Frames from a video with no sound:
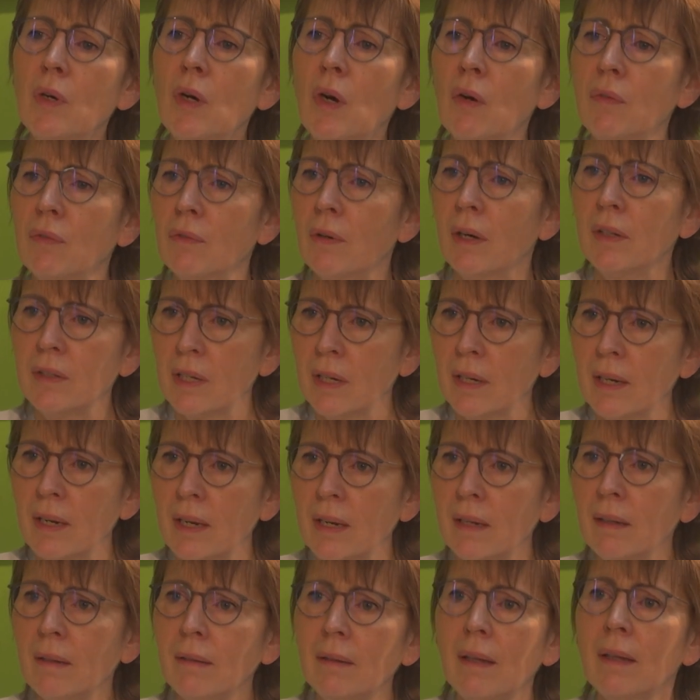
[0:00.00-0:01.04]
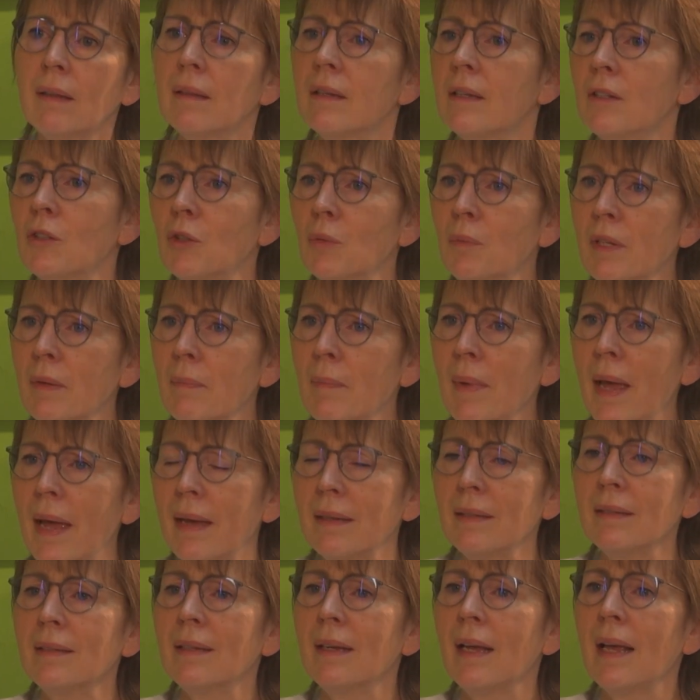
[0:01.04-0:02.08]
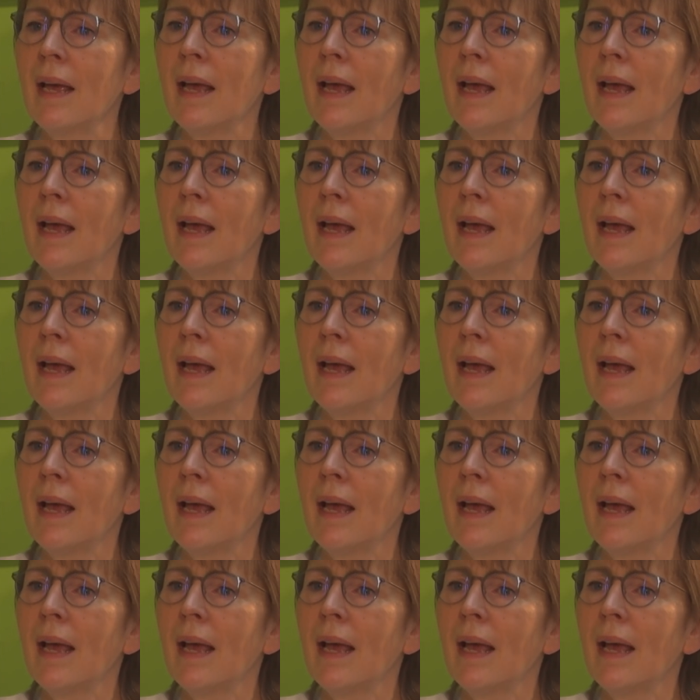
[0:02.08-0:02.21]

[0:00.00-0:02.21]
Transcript: of criteria that need to be met,